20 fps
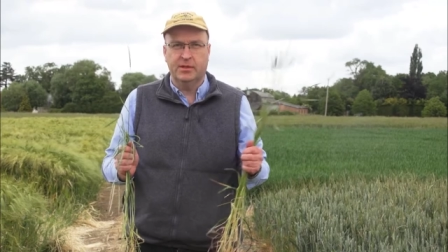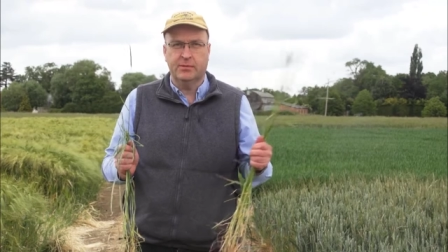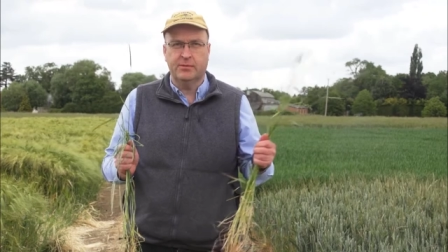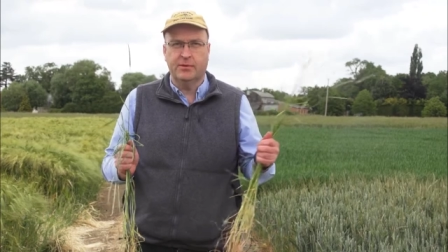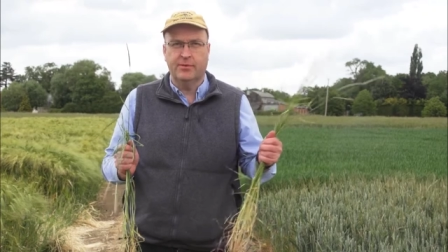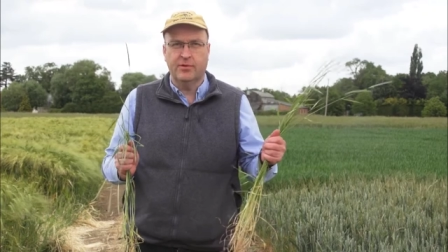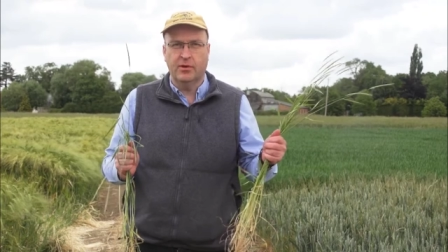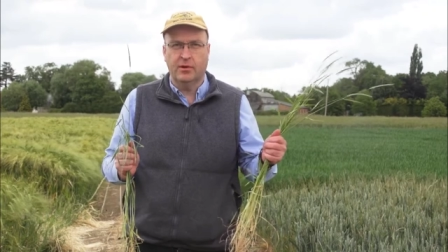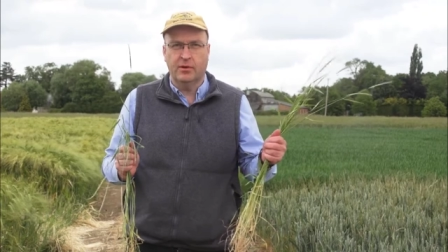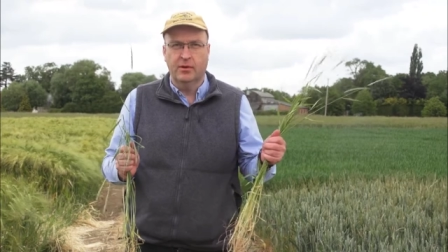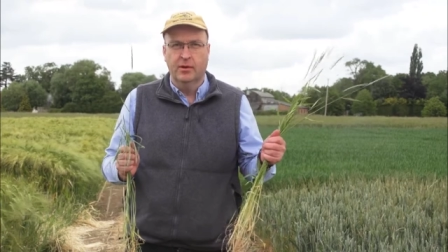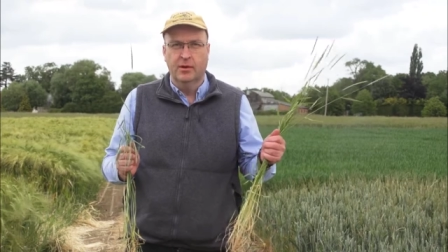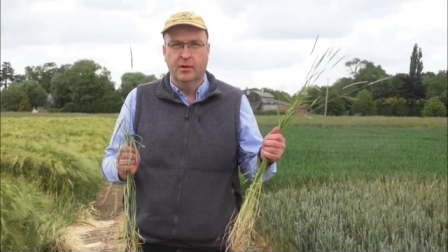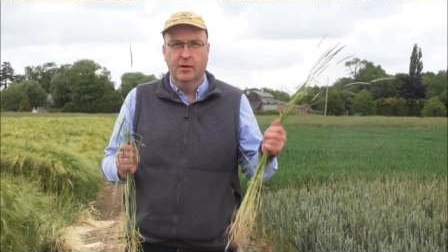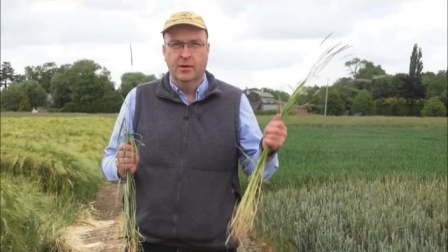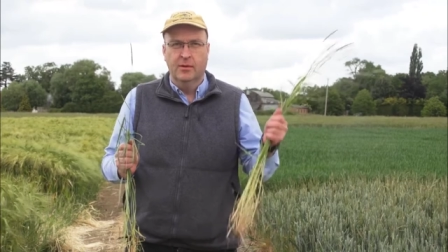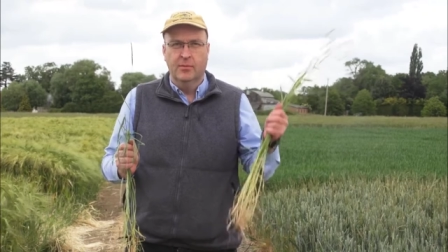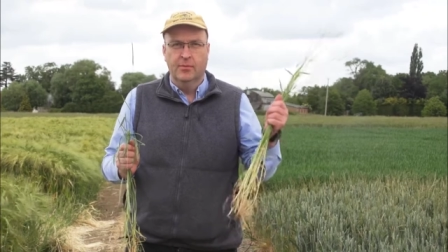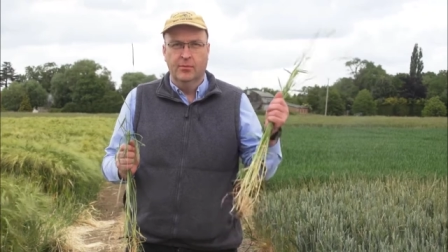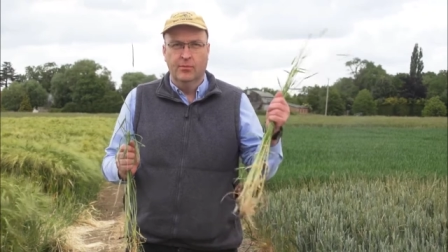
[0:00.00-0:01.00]
So we've got
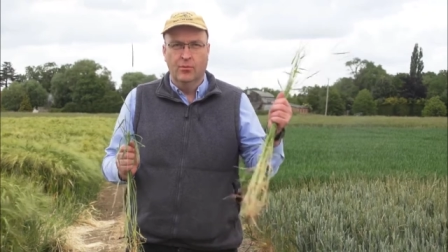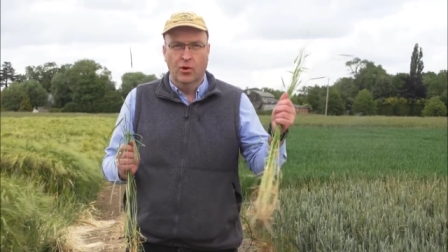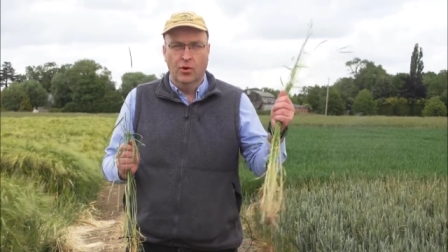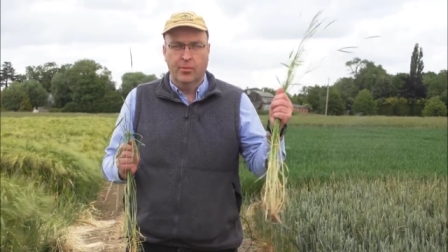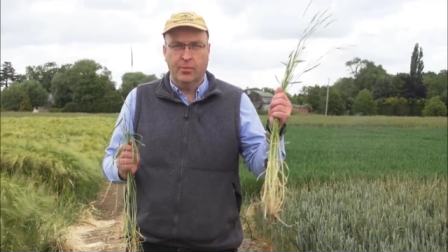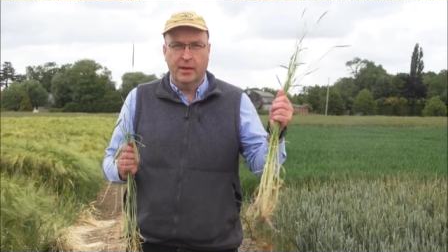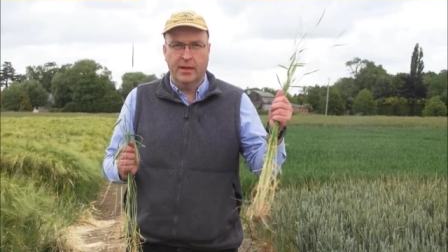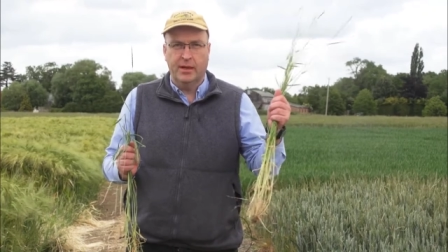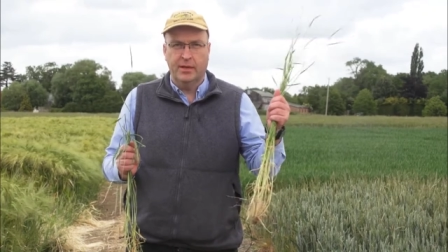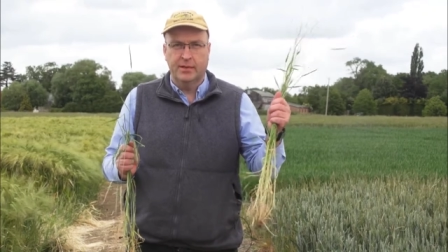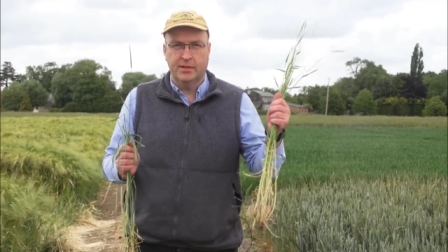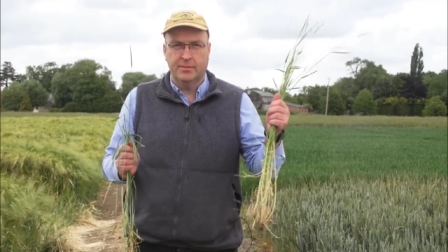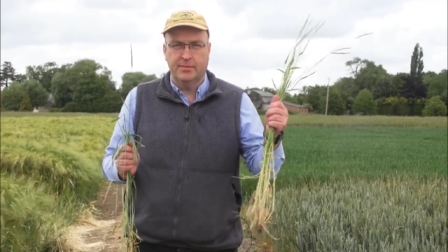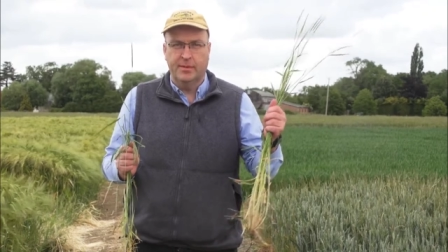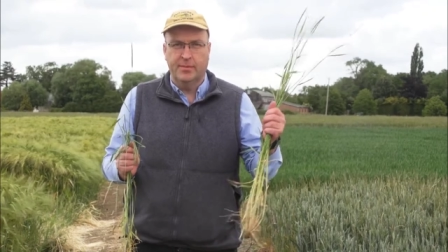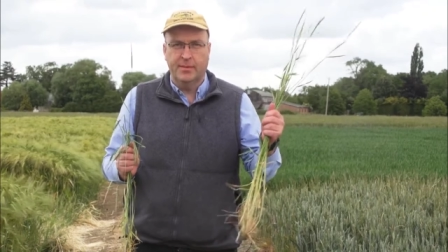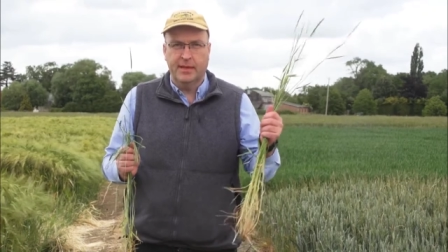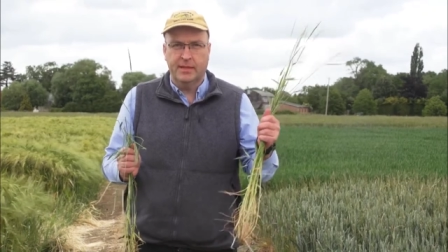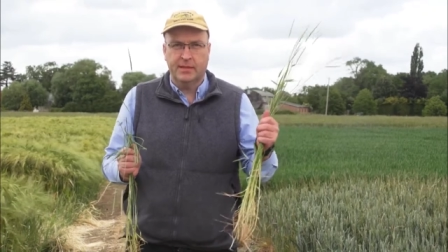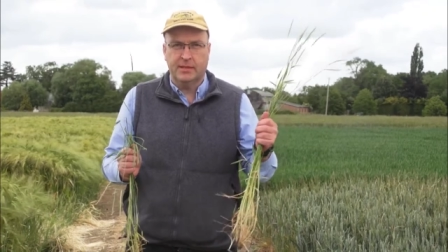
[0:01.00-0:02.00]
more plants
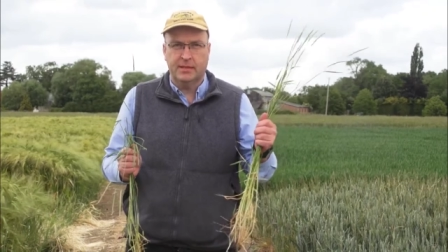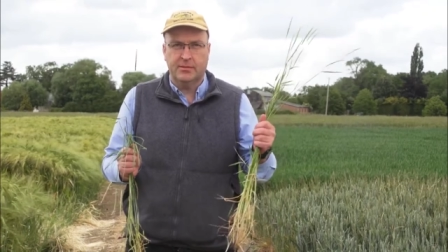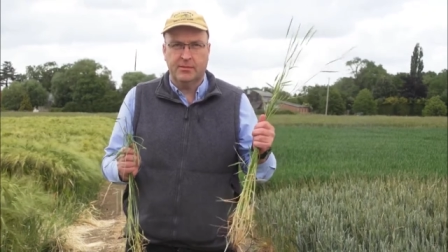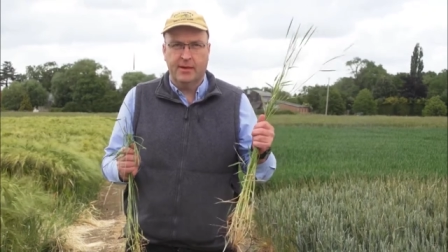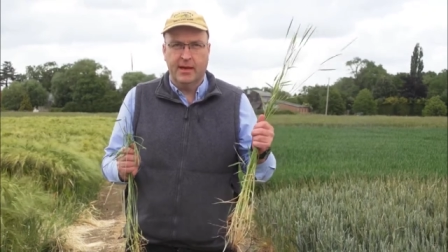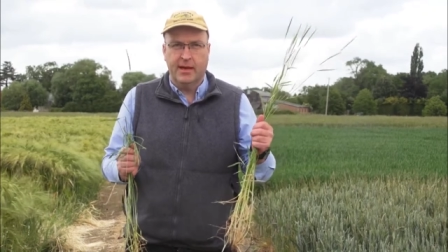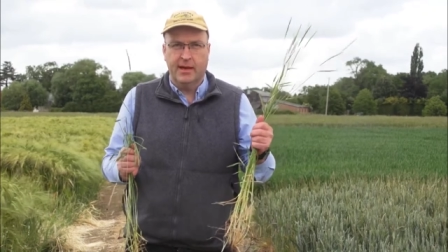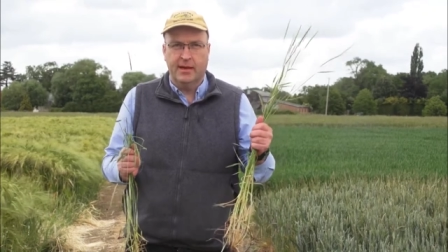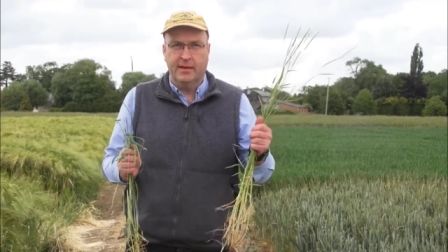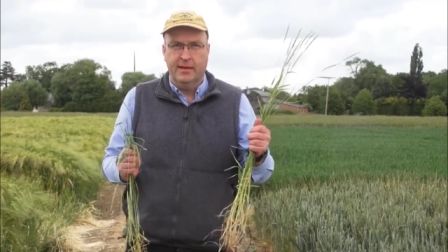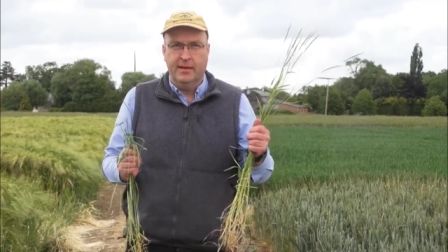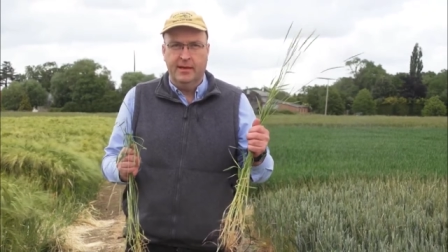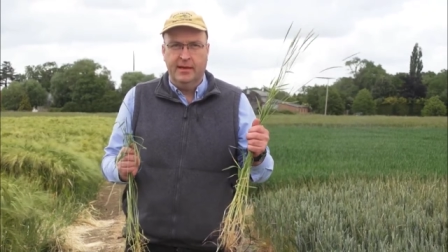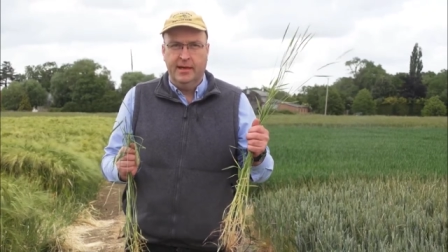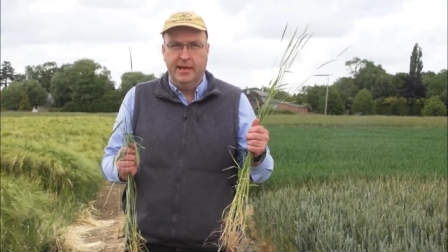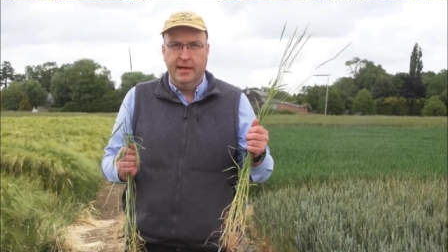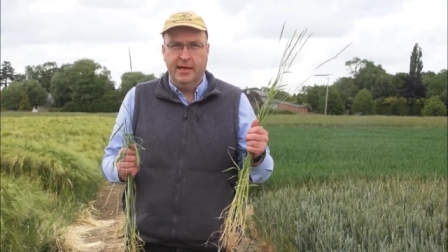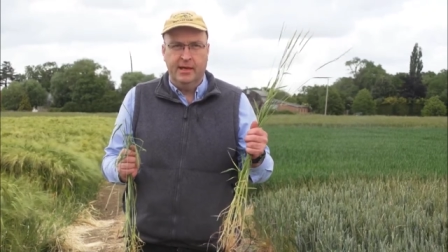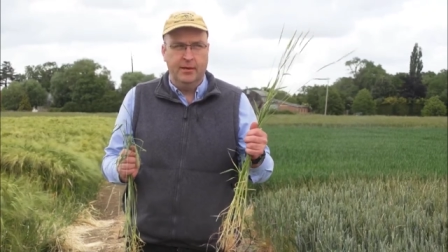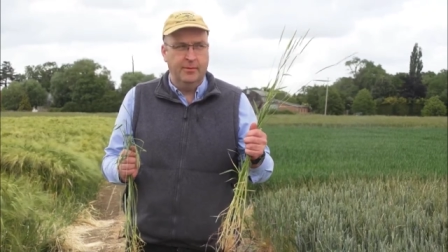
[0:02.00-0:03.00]
per metre square
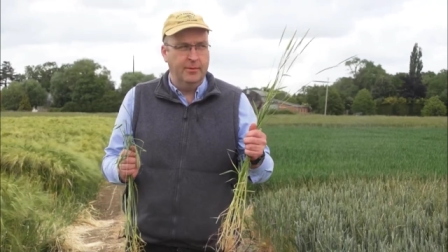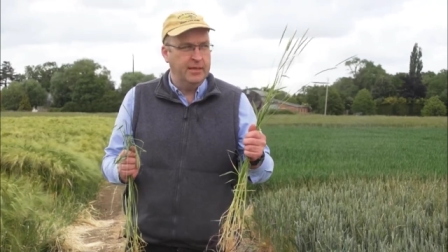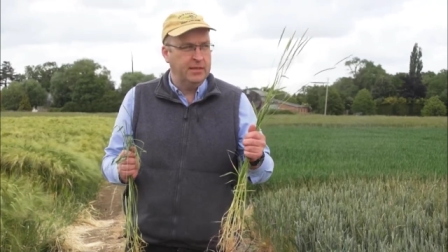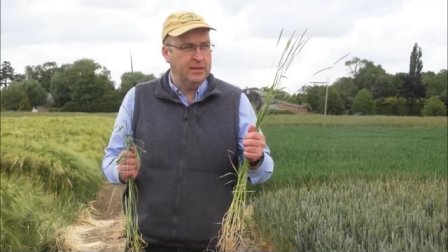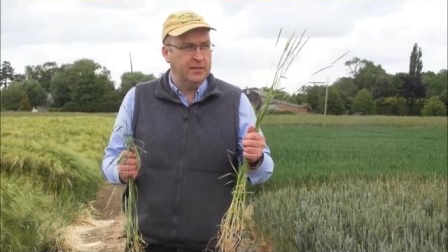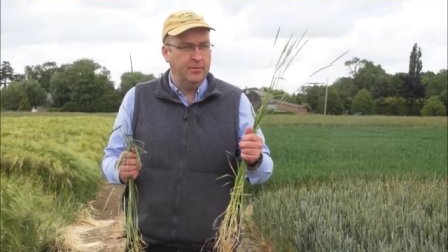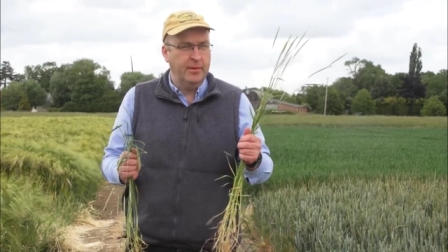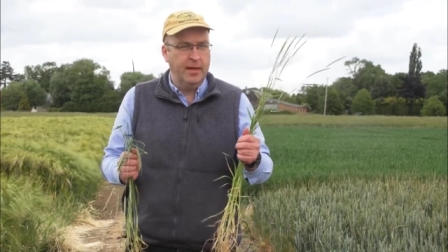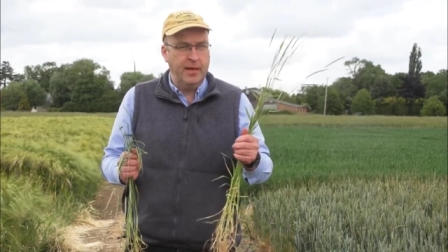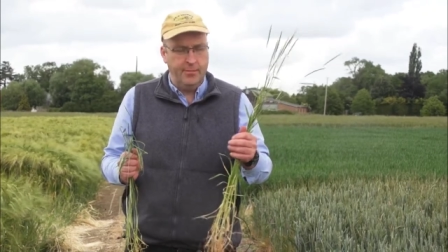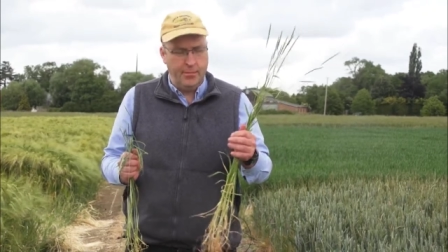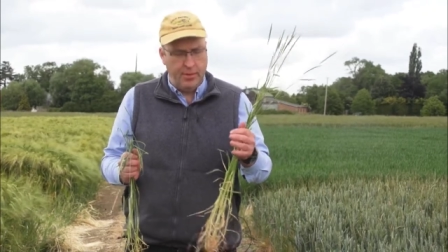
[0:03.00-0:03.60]
in the winter wheat,